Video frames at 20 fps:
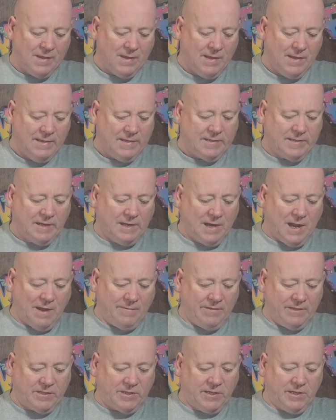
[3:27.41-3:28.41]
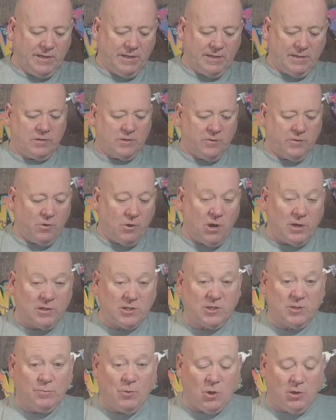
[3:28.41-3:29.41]
Still haven't seen it. But they're all
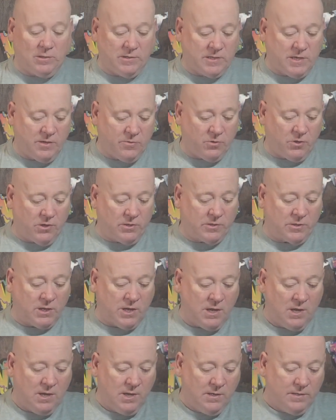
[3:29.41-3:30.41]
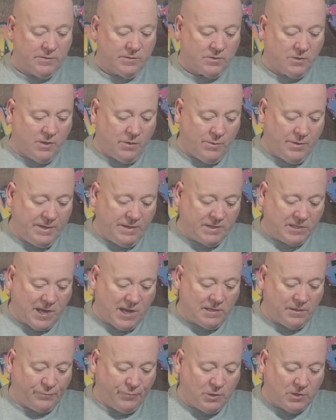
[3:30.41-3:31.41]
small zeros. Let's go with these
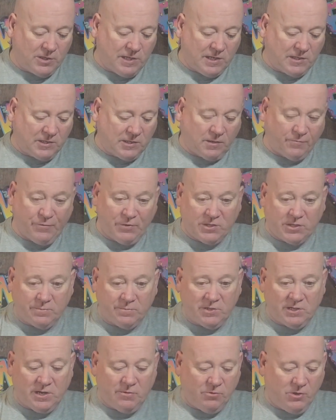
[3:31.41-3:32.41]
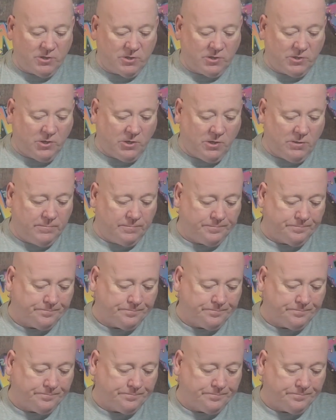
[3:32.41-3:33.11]
guys first. Let's look for some zeros, though.